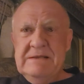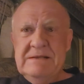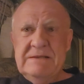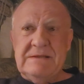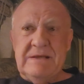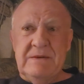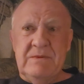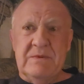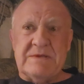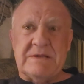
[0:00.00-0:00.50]

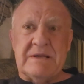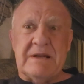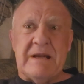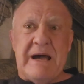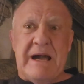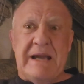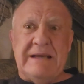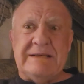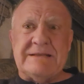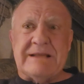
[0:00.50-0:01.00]
She was an
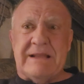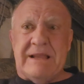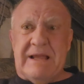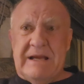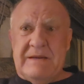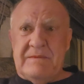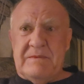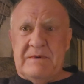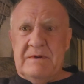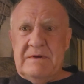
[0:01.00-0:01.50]
ice
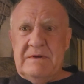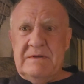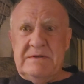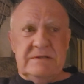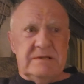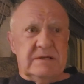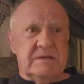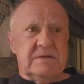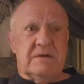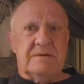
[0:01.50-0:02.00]
climber, and
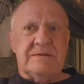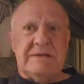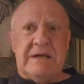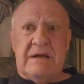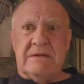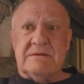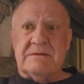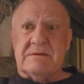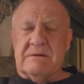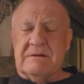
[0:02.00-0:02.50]
she'd go
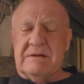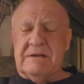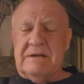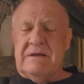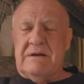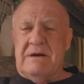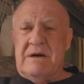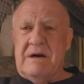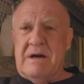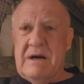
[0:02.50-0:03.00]
down turning
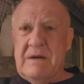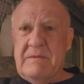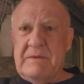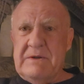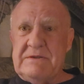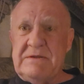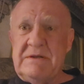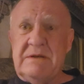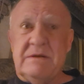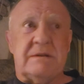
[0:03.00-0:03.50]
an arm,
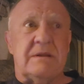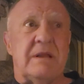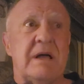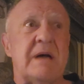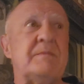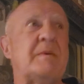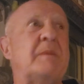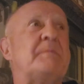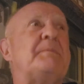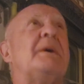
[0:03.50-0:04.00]
and she'd
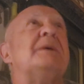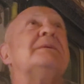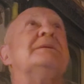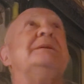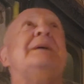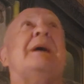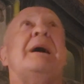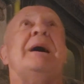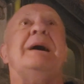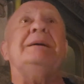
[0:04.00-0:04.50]
climb up on
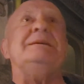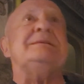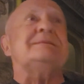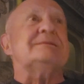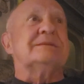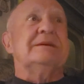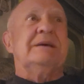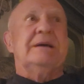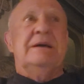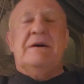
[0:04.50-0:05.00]
the
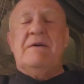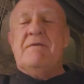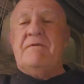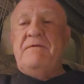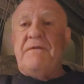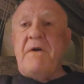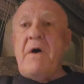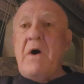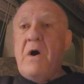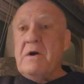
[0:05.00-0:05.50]
ice
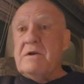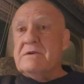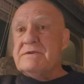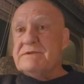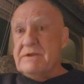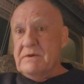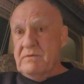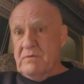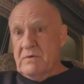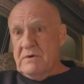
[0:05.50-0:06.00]

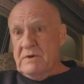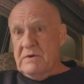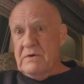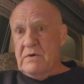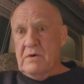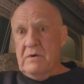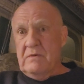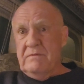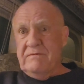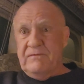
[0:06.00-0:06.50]
falls that
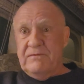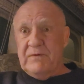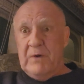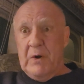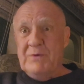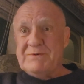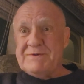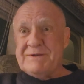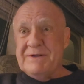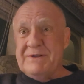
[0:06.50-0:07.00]
were,
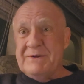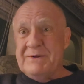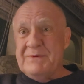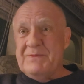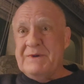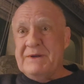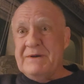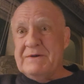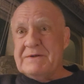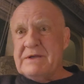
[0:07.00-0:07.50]
frozen in the
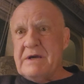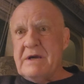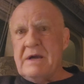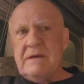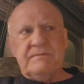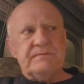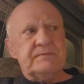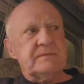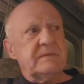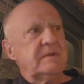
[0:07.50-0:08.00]

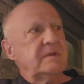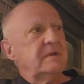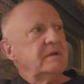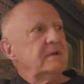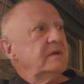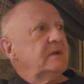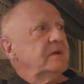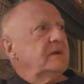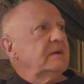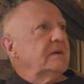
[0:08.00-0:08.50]
wintertime.
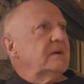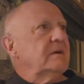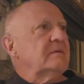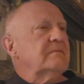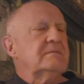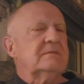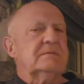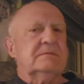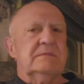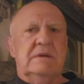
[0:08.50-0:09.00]

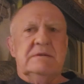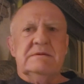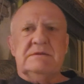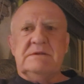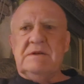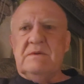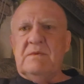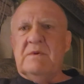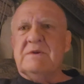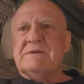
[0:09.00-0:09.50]
And
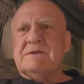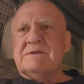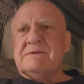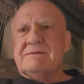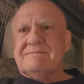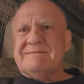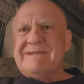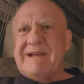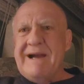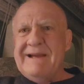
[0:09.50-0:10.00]
she was
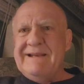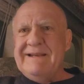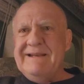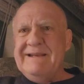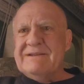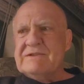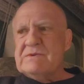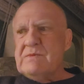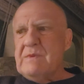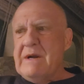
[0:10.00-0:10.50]

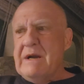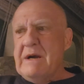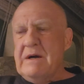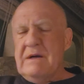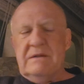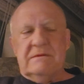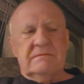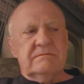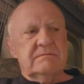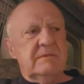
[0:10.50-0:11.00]
tiny as
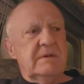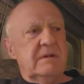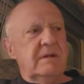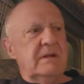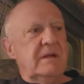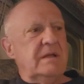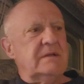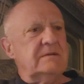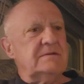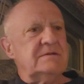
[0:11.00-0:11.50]
well.
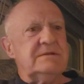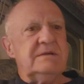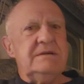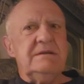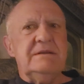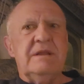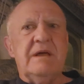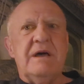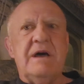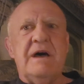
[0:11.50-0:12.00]
And she
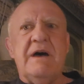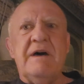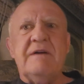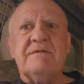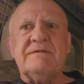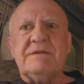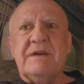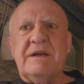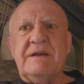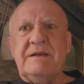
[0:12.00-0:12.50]

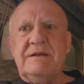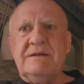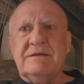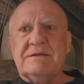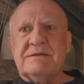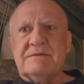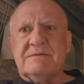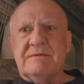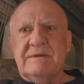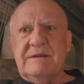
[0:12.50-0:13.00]
loved taking
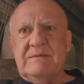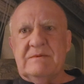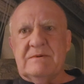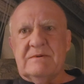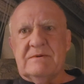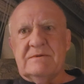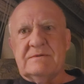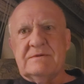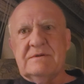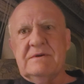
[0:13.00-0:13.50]

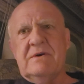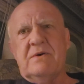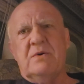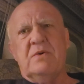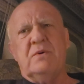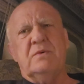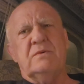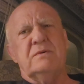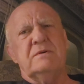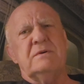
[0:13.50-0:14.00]
screamers.
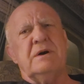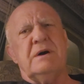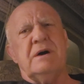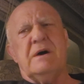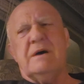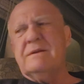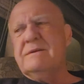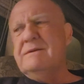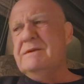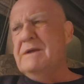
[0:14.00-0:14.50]
Oh,
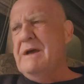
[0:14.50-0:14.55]
God.